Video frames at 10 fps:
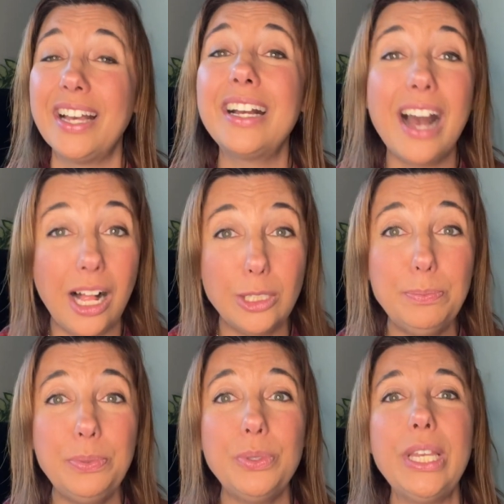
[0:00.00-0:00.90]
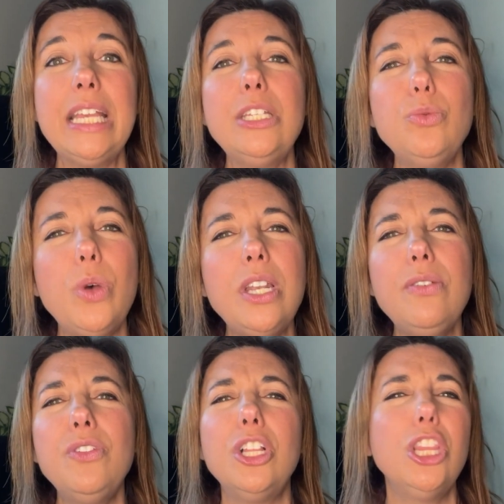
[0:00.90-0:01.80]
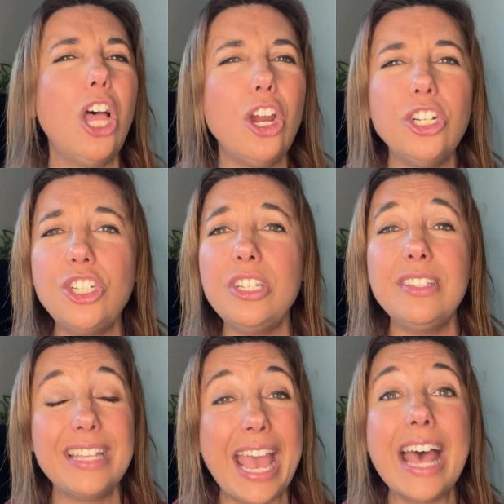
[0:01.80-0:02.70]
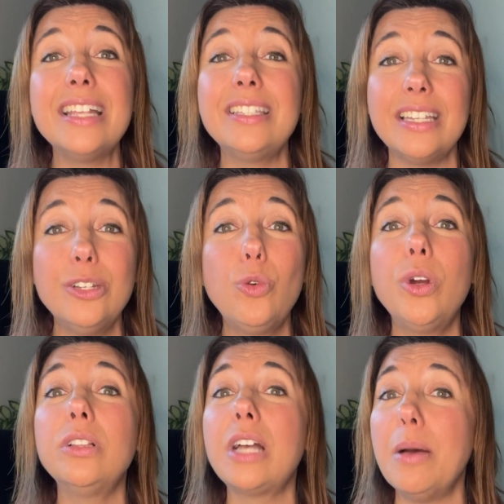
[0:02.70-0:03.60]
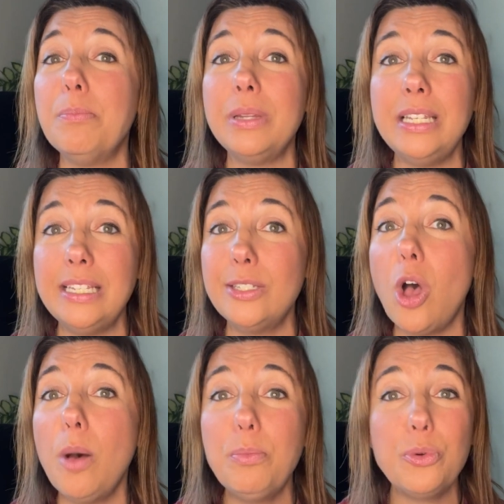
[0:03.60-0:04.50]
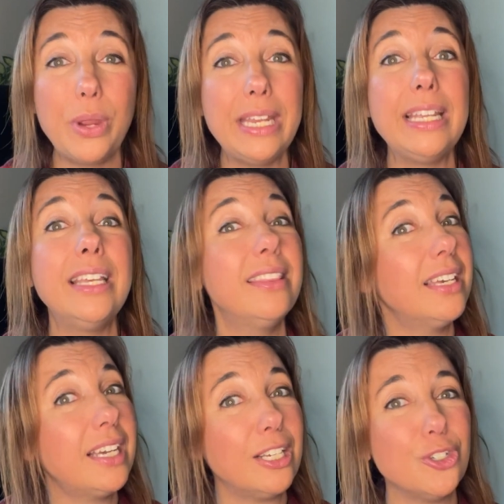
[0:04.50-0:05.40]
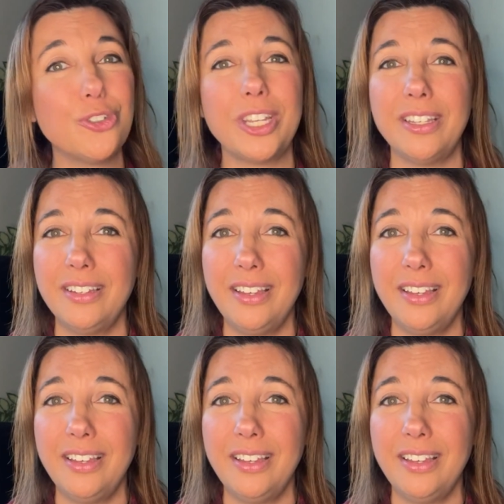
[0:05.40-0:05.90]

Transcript: Galp is one of the largest gas and oil companies operating in the country.